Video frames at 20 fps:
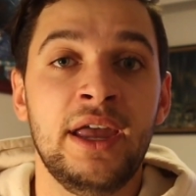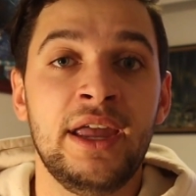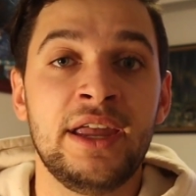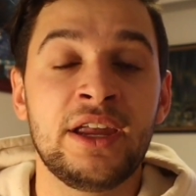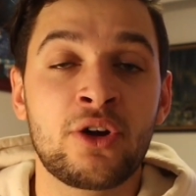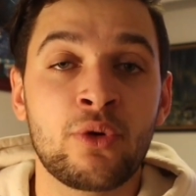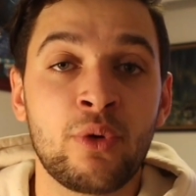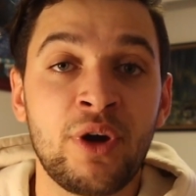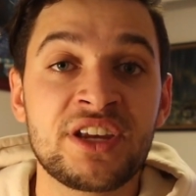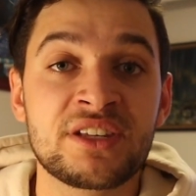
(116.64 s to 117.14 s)

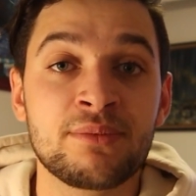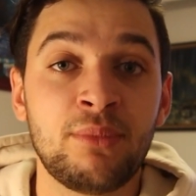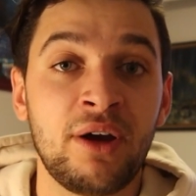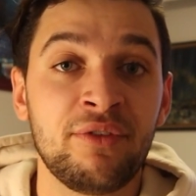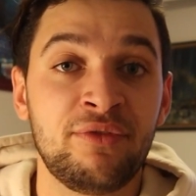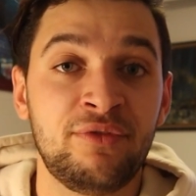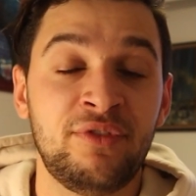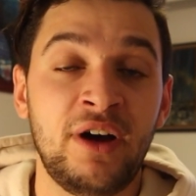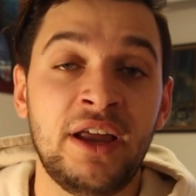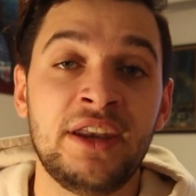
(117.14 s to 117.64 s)
increase my
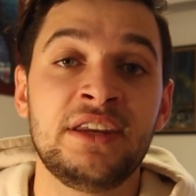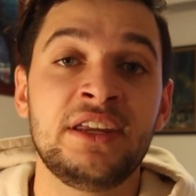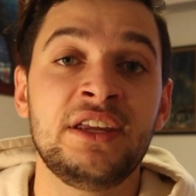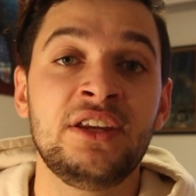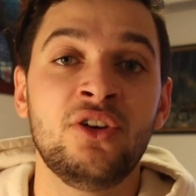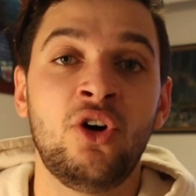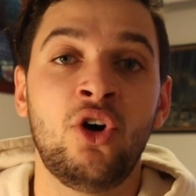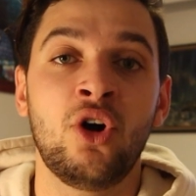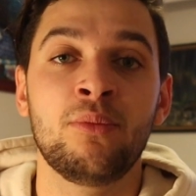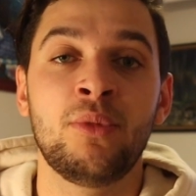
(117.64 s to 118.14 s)

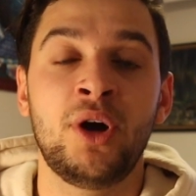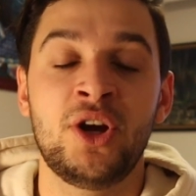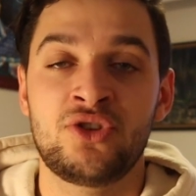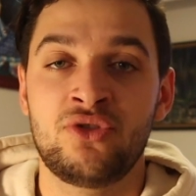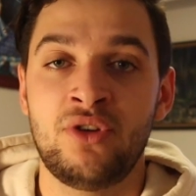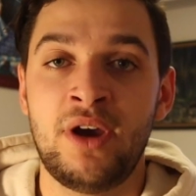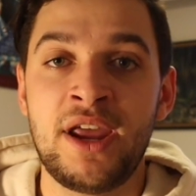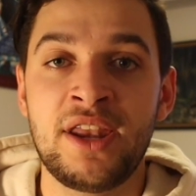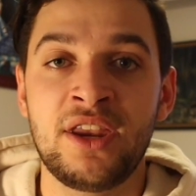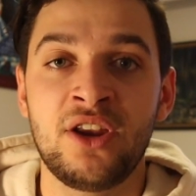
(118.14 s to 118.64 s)
funding on my
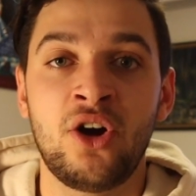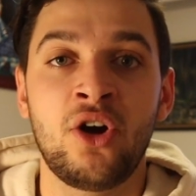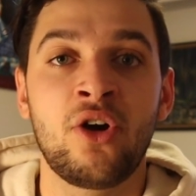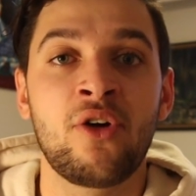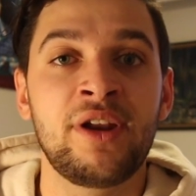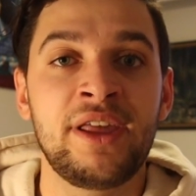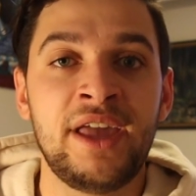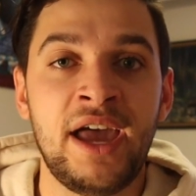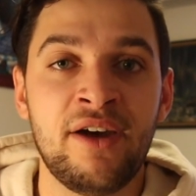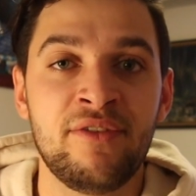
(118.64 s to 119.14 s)
trade, and I
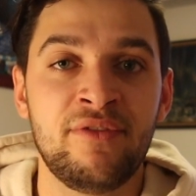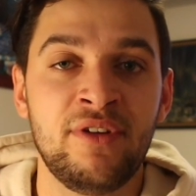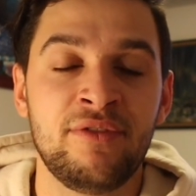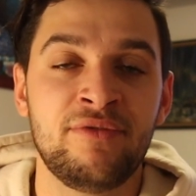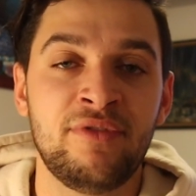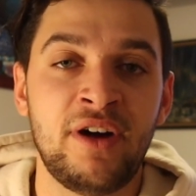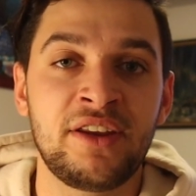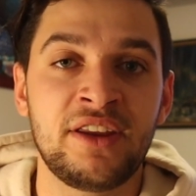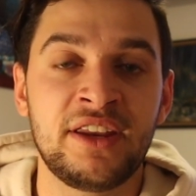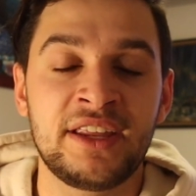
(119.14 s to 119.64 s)
already have a
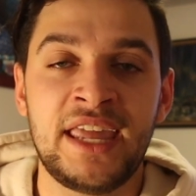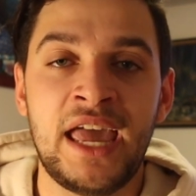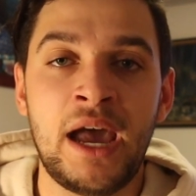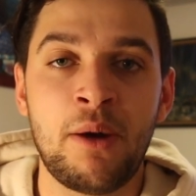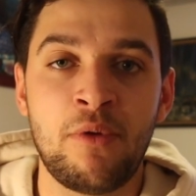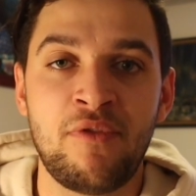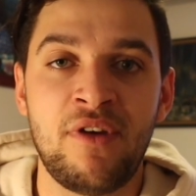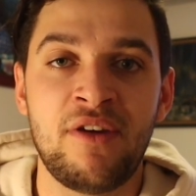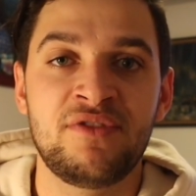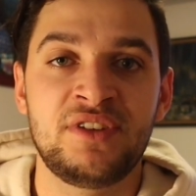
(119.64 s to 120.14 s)
funded
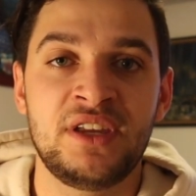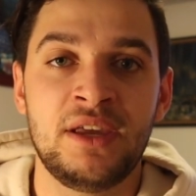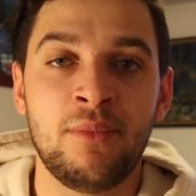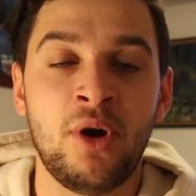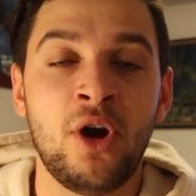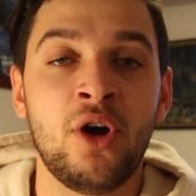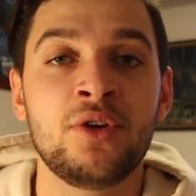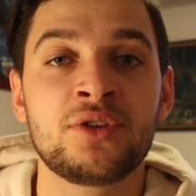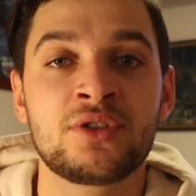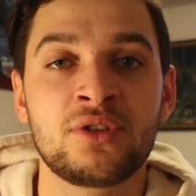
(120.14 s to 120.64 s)
account with
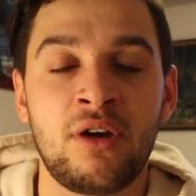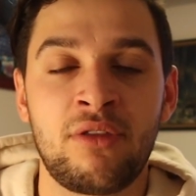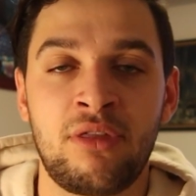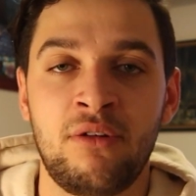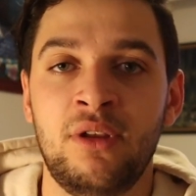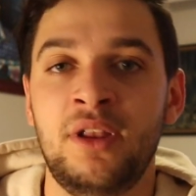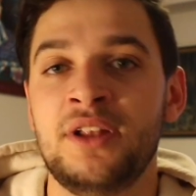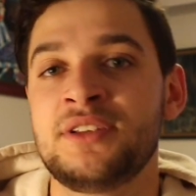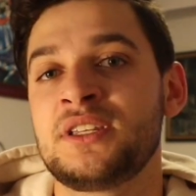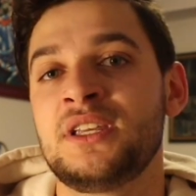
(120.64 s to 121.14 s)
FTMO, so I
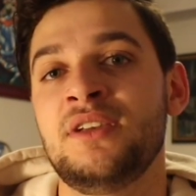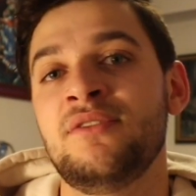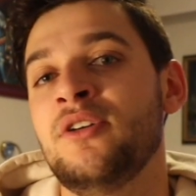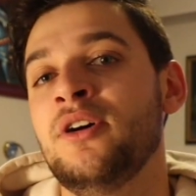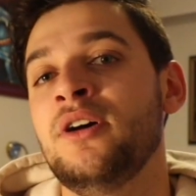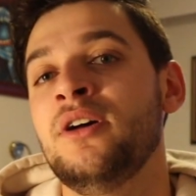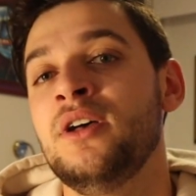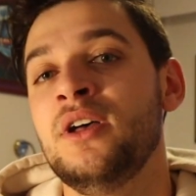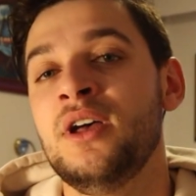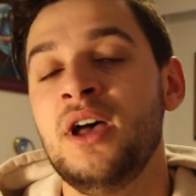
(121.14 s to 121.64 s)
thought let's give
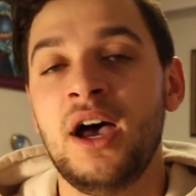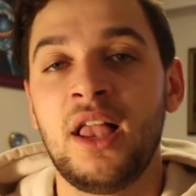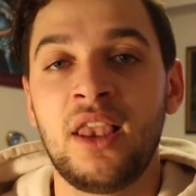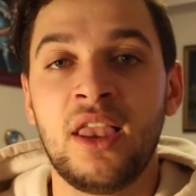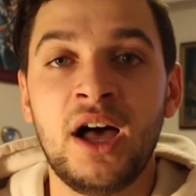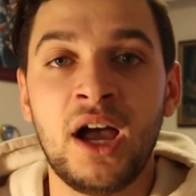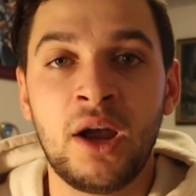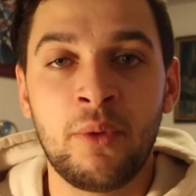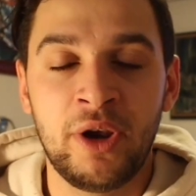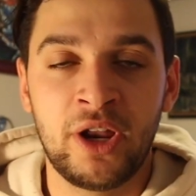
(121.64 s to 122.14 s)
a
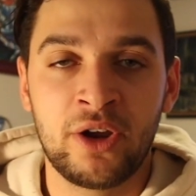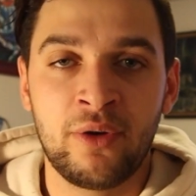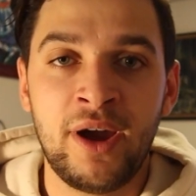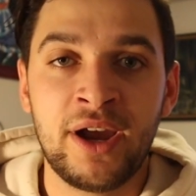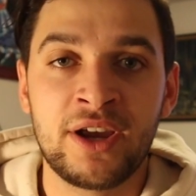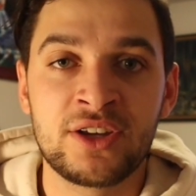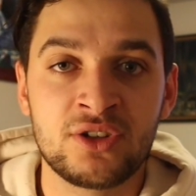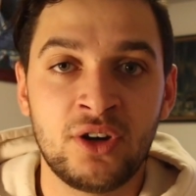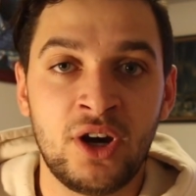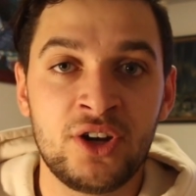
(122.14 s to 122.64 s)
Lark one a
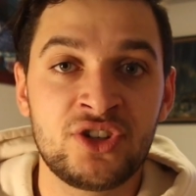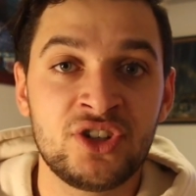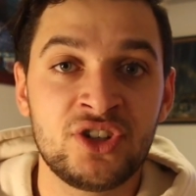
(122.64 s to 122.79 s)
crack. So I